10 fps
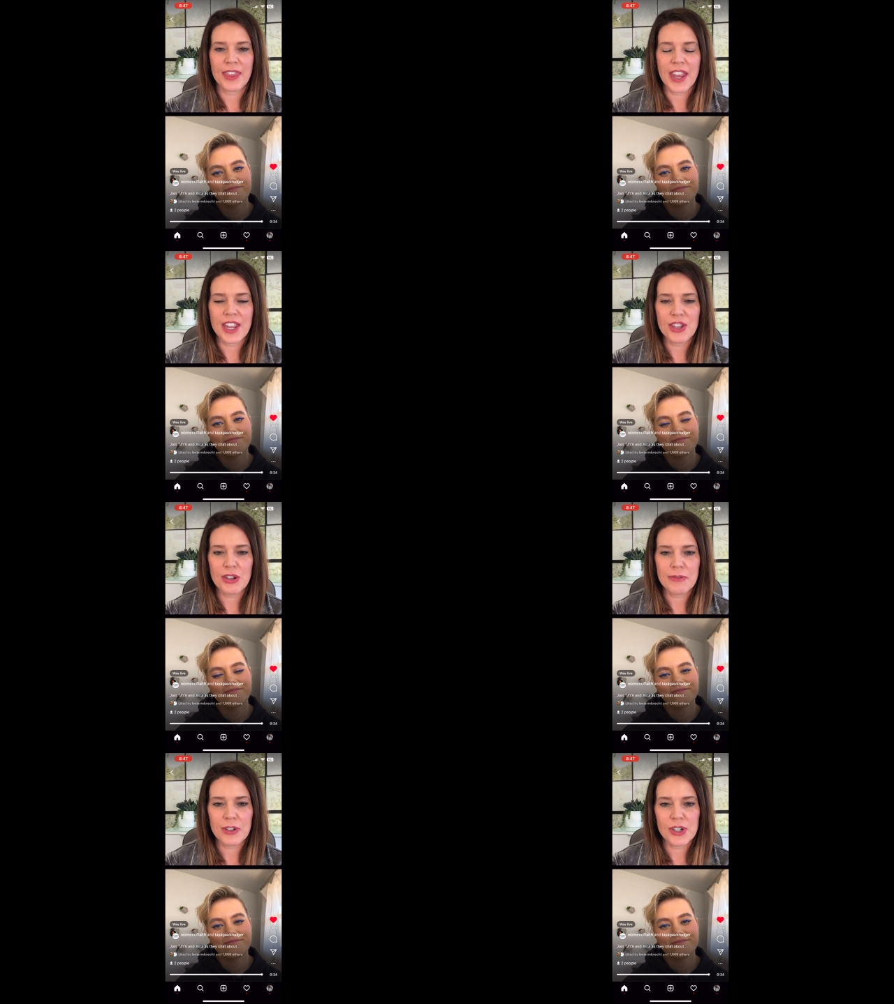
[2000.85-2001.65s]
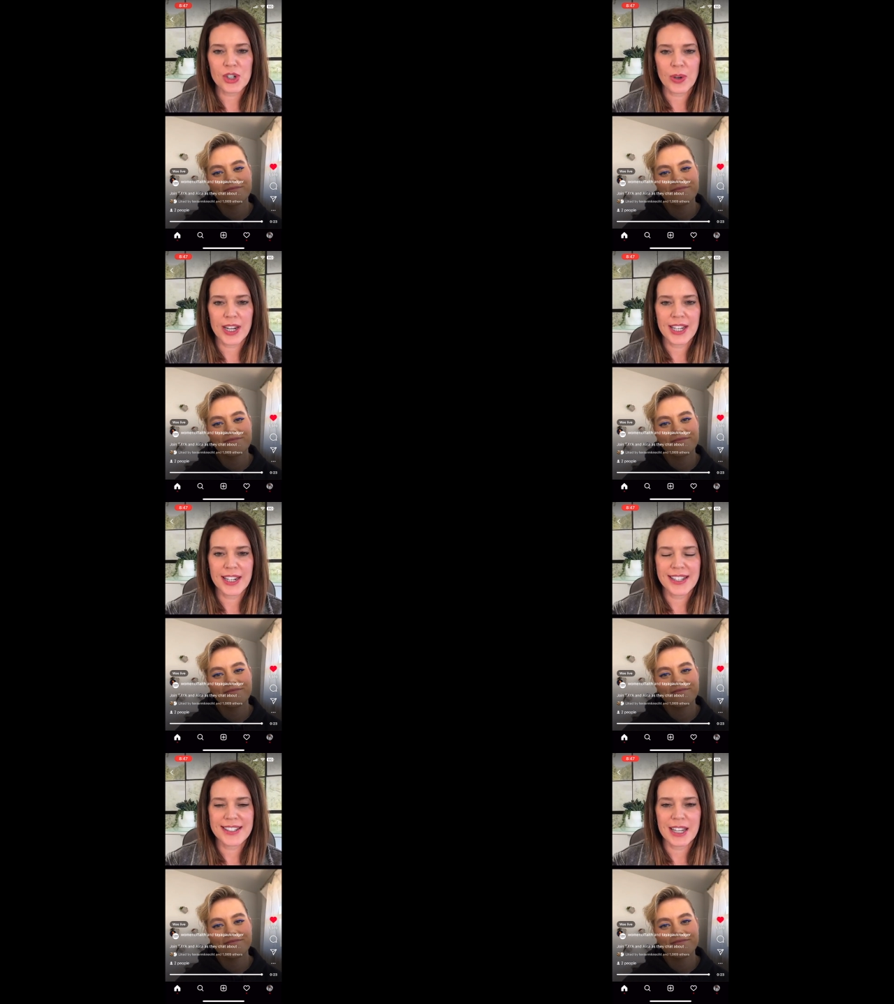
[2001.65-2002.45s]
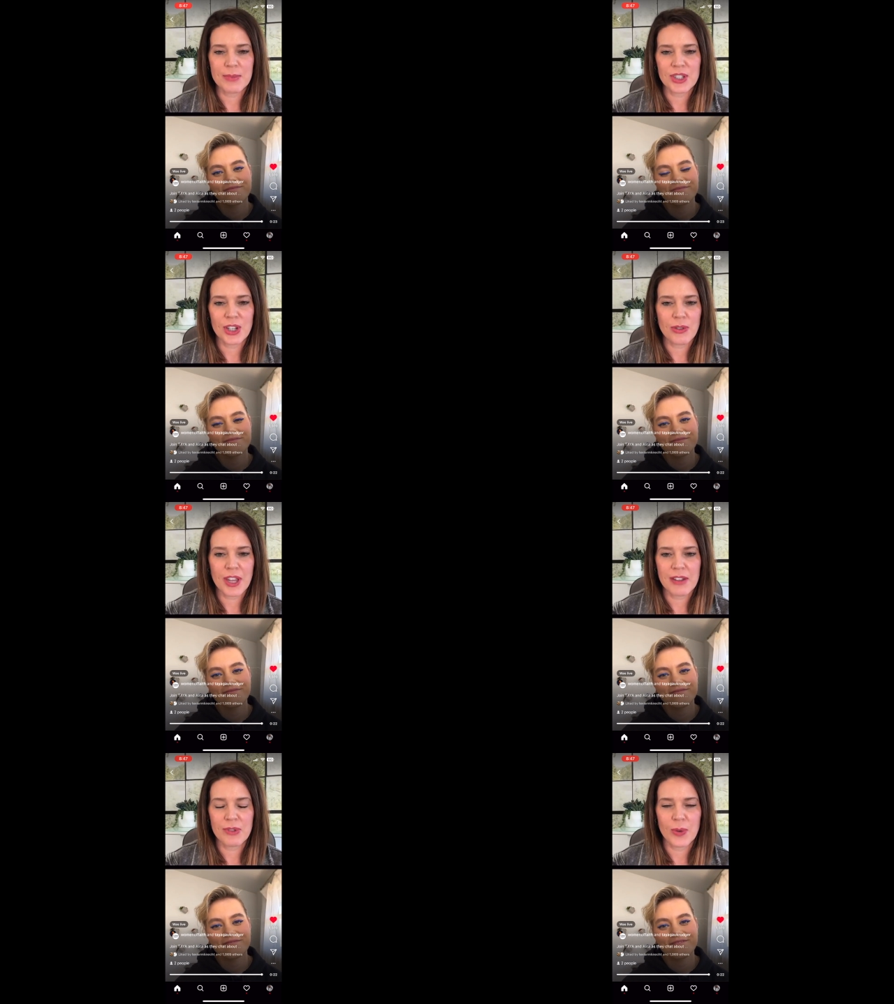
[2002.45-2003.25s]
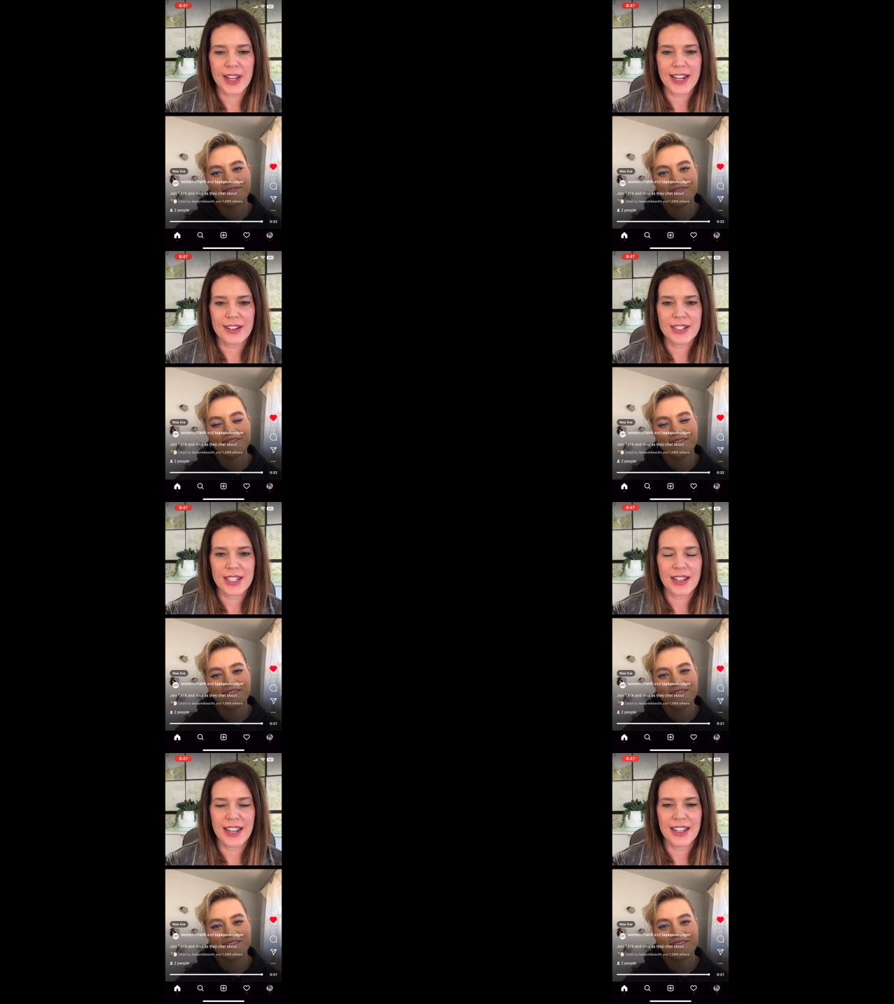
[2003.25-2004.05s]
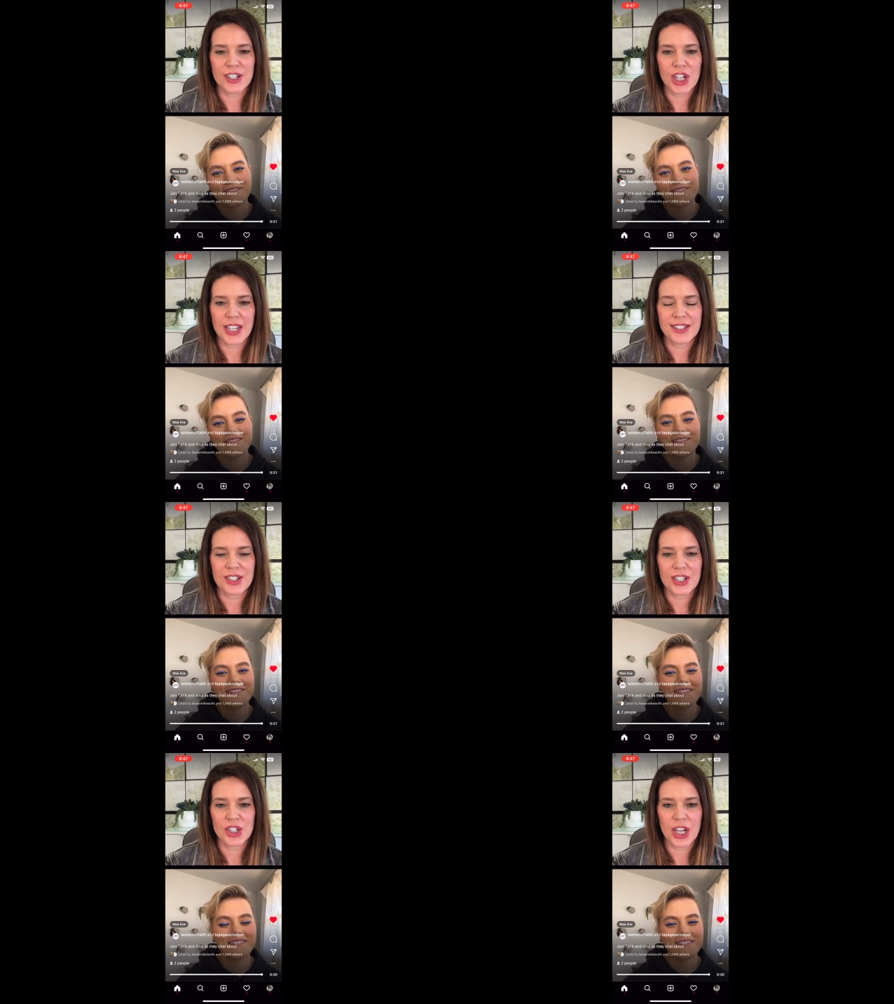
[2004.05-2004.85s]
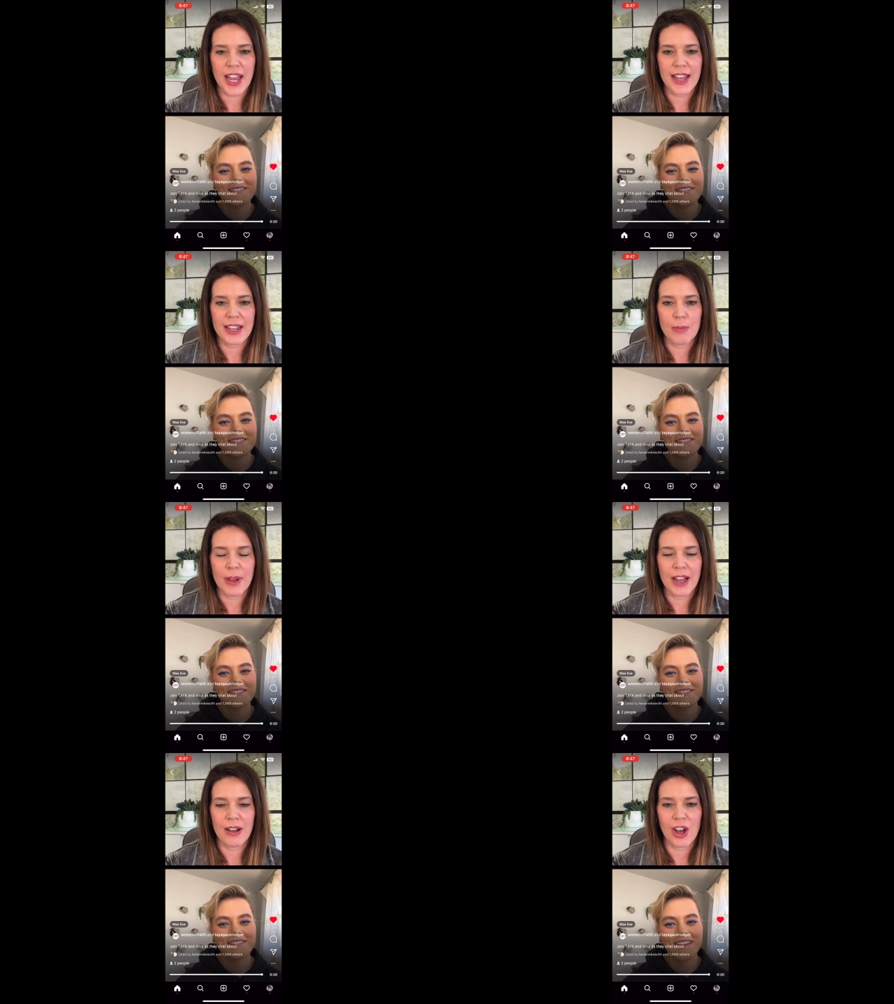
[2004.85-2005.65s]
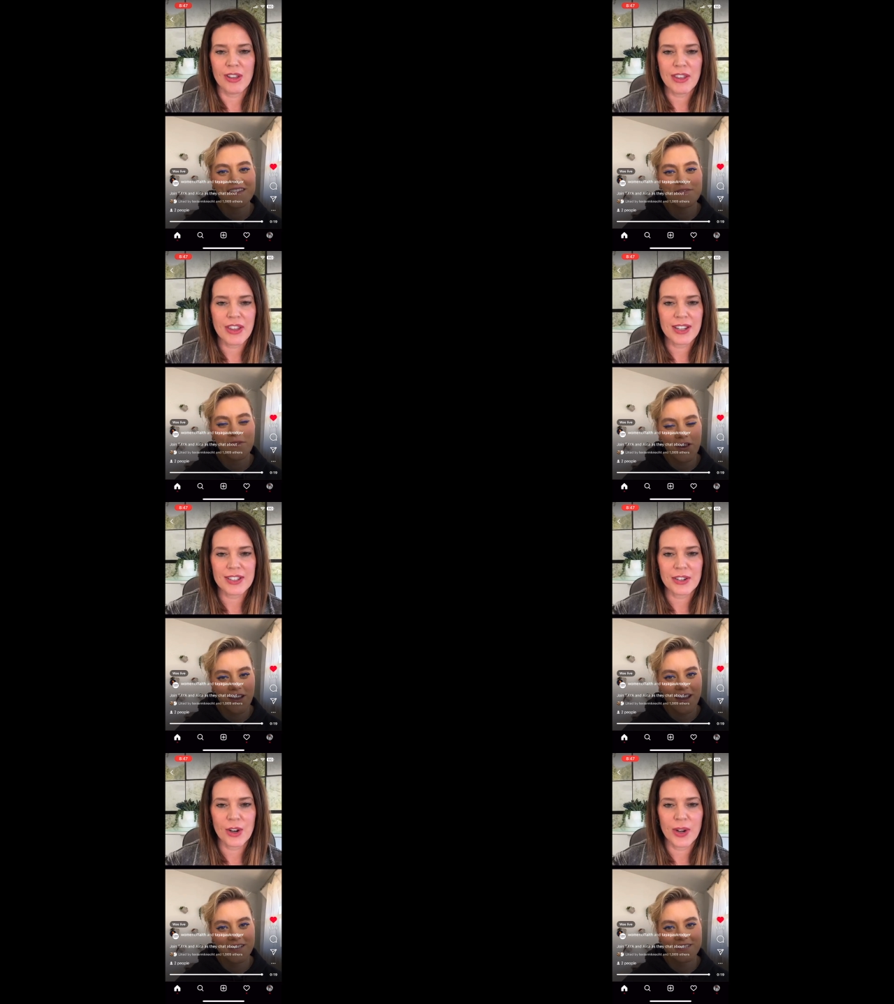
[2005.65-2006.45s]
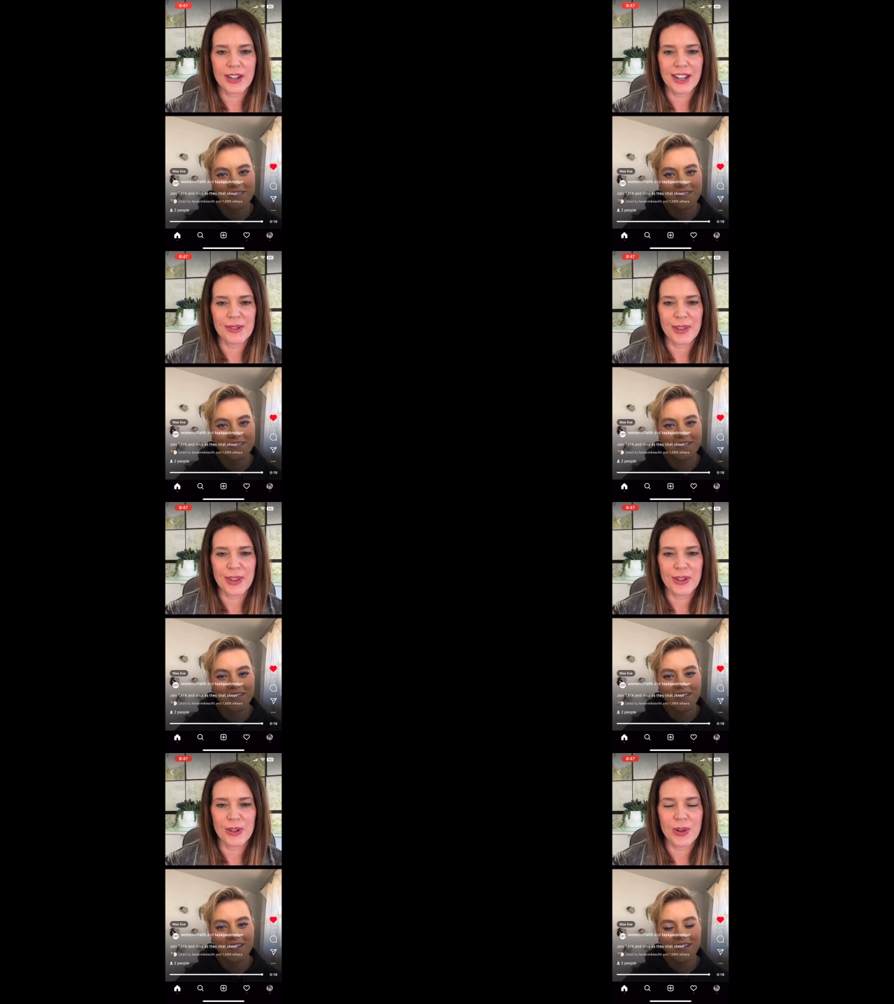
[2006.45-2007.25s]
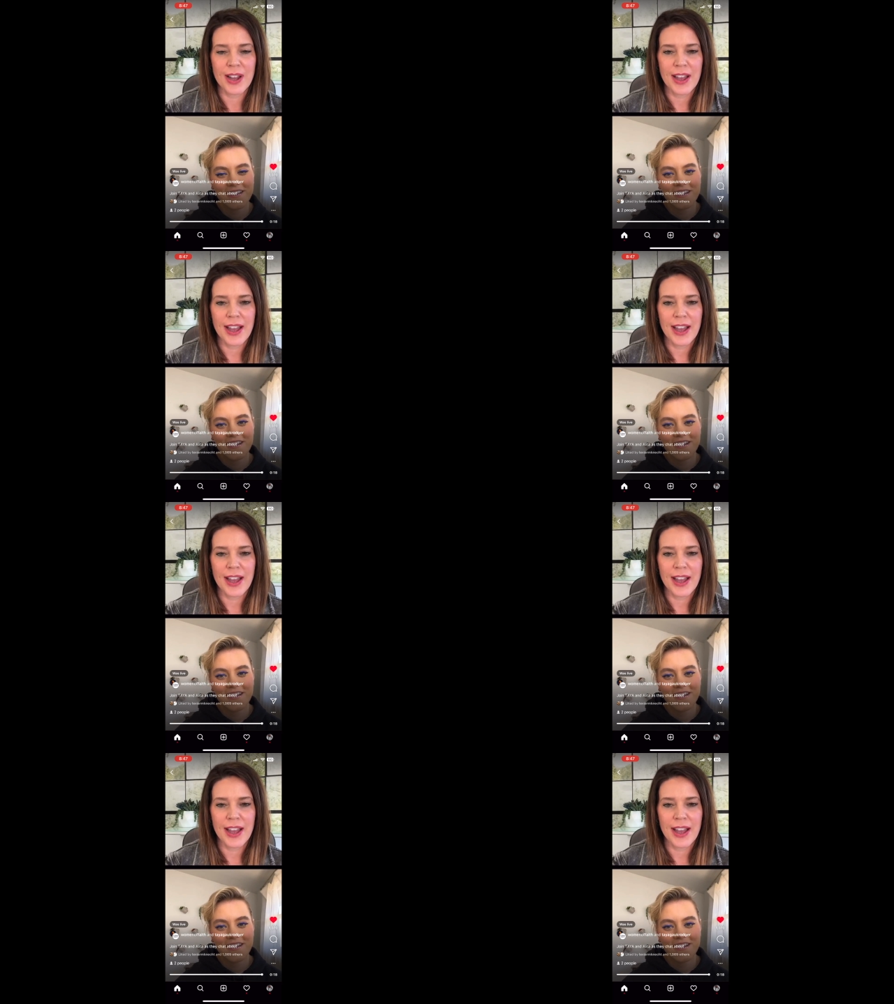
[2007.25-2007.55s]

Speaker 1: Thank you for joining us. I'm so thankful we got a, t- a chance to chat about all the things that are going on with you.